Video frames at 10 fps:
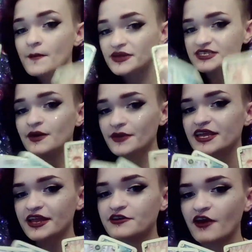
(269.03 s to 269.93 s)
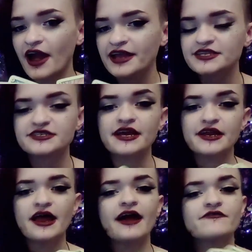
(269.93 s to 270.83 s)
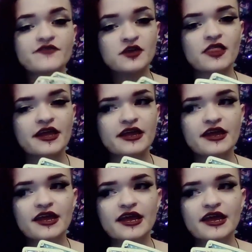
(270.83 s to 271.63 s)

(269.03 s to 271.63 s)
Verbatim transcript: But somebody in your hindsight, I feel like